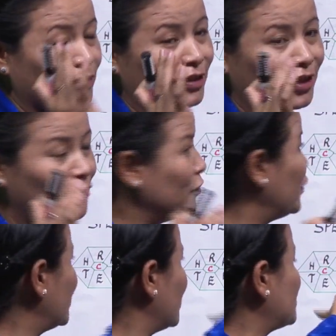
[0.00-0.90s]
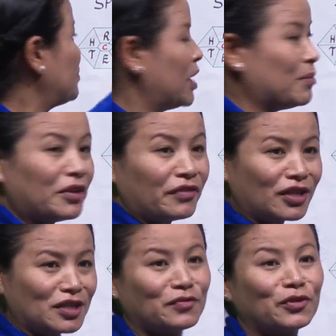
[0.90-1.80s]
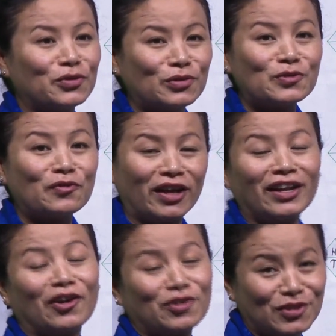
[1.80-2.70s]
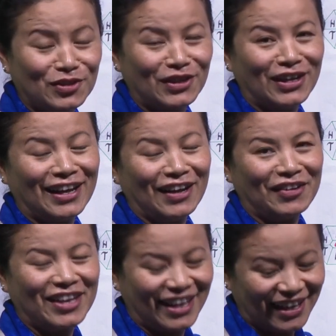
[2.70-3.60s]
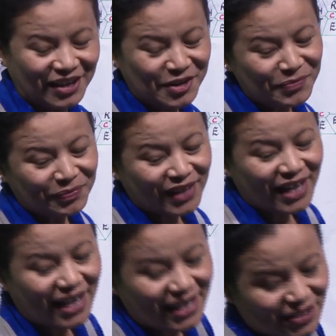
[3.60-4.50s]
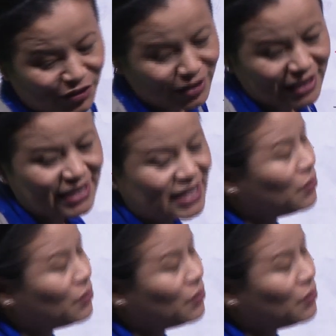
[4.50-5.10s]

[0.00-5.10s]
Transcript: okay, with this, but I'm leaving this for you to find out. Okay, so this is